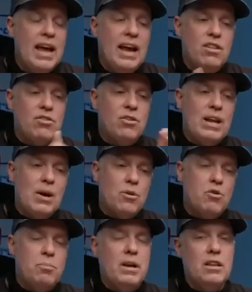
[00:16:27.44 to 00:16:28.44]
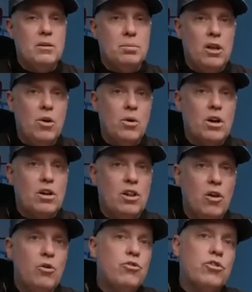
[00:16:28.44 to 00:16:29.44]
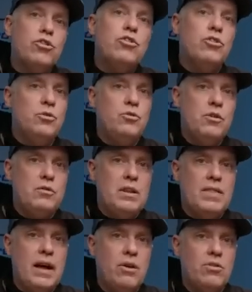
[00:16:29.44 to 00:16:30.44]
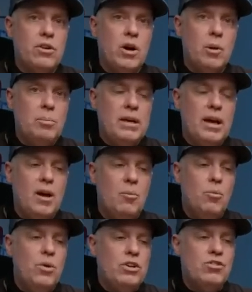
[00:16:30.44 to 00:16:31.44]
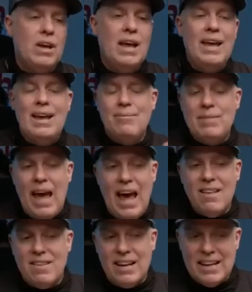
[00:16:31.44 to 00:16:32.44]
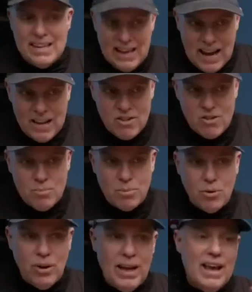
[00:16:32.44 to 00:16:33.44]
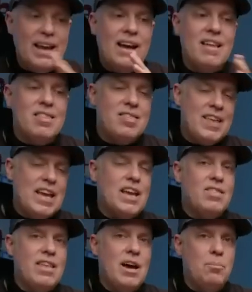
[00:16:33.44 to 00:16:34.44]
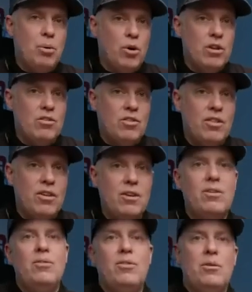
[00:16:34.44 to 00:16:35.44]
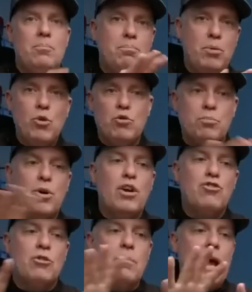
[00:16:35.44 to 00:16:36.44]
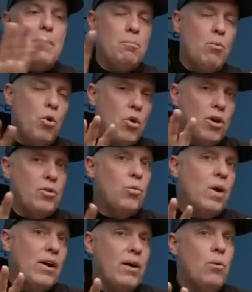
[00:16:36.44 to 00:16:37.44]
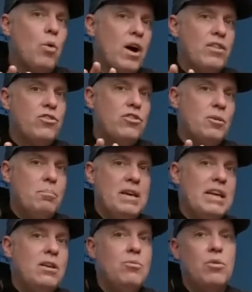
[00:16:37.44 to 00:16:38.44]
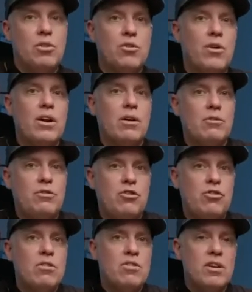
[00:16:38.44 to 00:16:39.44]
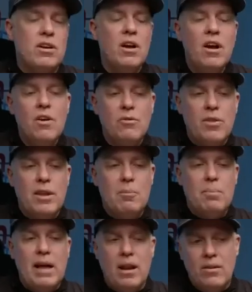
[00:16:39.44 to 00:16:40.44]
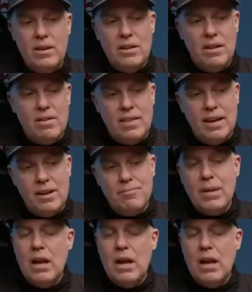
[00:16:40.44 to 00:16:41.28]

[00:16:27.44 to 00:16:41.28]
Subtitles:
And so now we're spinning the blower closer to 50,000 RPM, which, as a guess, Brule and I think that puts the boost pressure map more in where it wants to be with greater efficiency for the impeller in this thing.